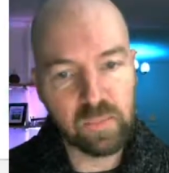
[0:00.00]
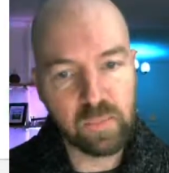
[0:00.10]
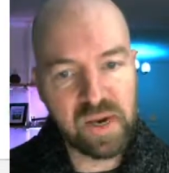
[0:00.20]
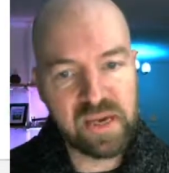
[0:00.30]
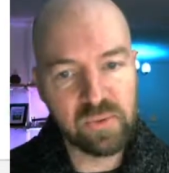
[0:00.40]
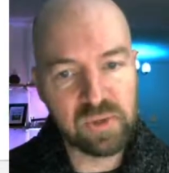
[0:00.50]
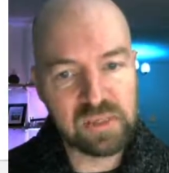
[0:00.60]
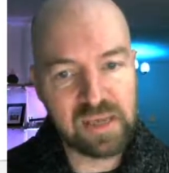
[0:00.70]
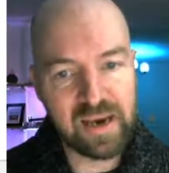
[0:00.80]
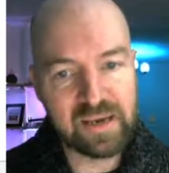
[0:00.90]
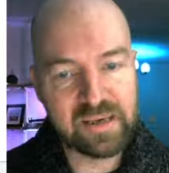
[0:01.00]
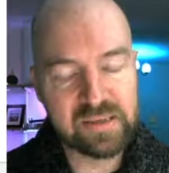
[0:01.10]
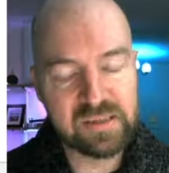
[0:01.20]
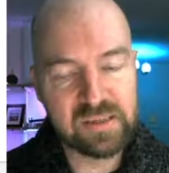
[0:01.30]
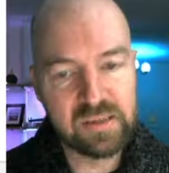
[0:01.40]
way to align
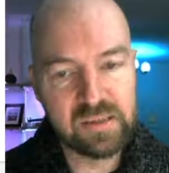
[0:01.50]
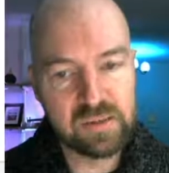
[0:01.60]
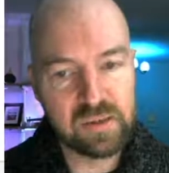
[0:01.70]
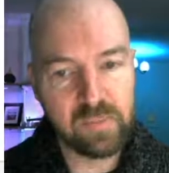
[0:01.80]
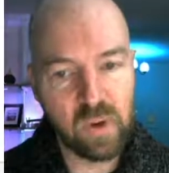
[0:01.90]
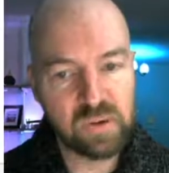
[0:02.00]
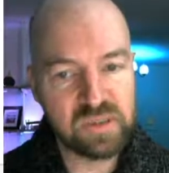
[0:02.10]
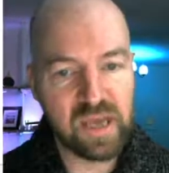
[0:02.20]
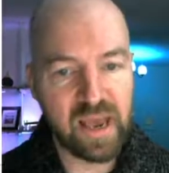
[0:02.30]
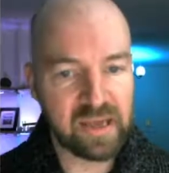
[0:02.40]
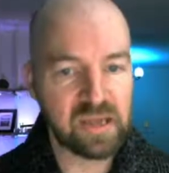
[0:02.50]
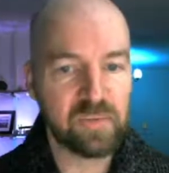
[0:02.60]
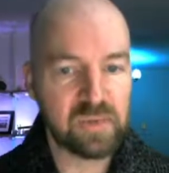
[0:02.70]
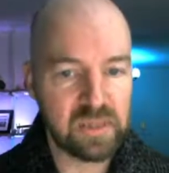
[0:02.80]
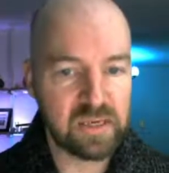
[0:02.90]
it the most
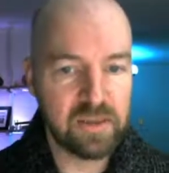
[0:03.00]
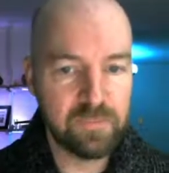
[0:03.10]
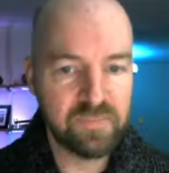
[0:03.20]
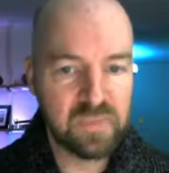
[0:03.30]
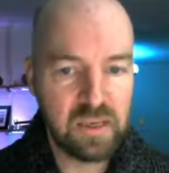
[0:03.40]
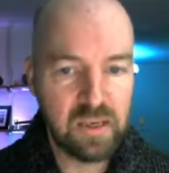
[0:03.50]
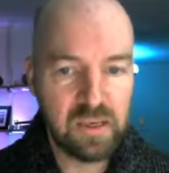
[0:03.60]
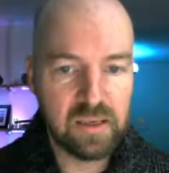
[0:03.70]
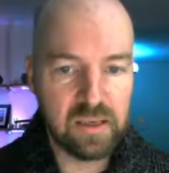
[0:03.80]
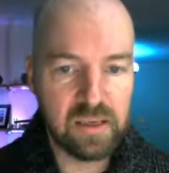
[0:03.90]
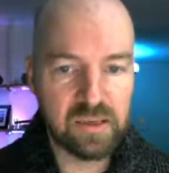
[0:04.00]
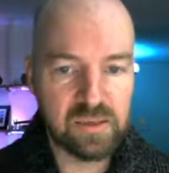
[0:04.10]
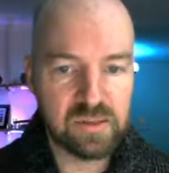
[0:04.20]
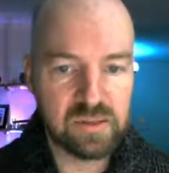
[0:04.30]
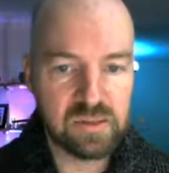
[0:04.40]
accurately
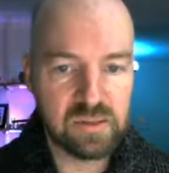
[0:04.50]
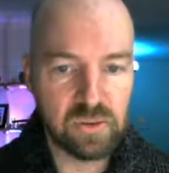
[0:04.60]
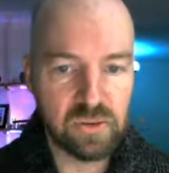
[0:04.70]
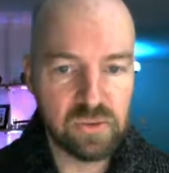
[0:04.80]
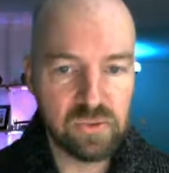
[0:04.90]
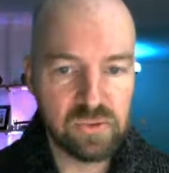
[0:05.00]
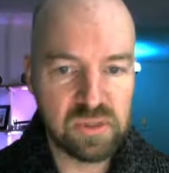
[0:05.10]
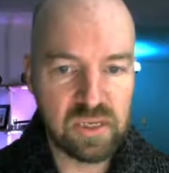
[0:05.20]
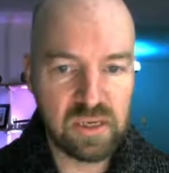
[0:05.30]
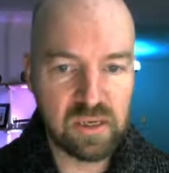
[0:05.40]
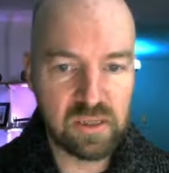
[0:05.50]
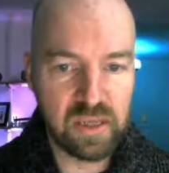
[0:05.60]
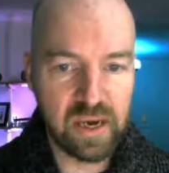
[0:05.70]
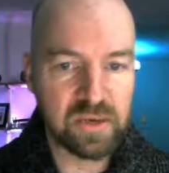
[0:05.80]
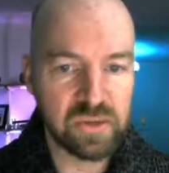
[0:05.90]
is to use the
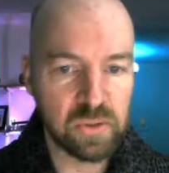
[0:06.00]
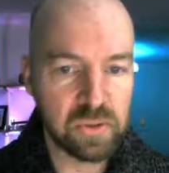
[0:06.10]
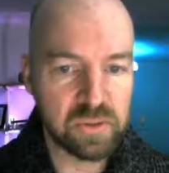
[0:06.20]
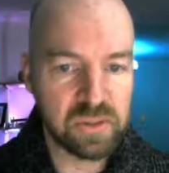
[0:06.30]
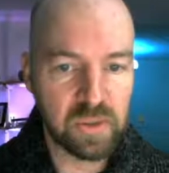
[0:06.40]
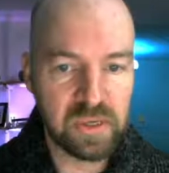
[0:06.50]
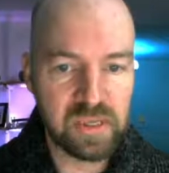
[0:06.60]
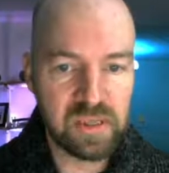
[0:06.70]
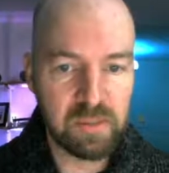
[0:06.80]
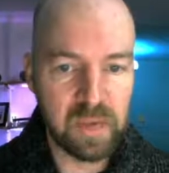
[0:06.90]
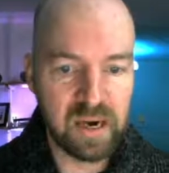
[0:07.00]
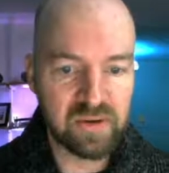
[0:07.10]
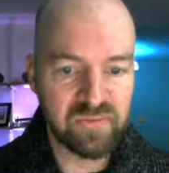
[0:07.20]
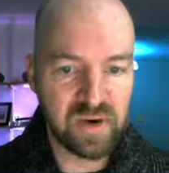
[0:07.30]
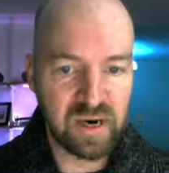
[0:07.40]
Align tool. So in the
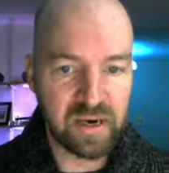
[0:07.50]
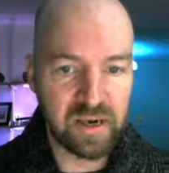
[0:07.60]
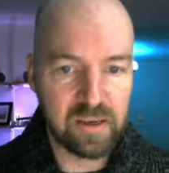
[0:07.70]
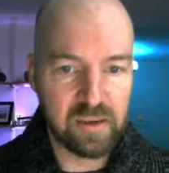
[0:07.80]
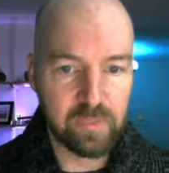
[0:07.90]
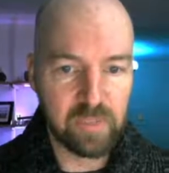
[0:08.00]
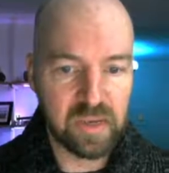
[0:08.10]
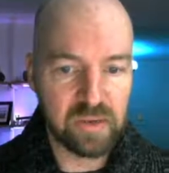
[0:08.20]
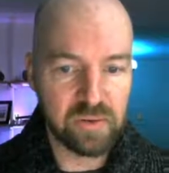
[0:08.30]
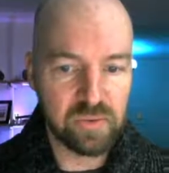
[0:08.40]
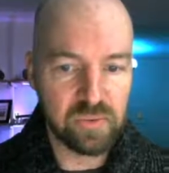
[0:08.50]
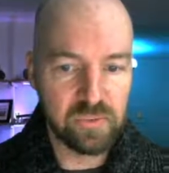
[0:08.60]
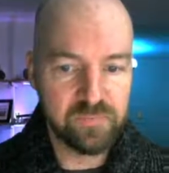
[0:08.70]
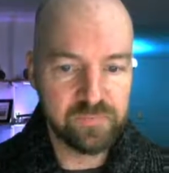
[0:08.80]
Modify menu,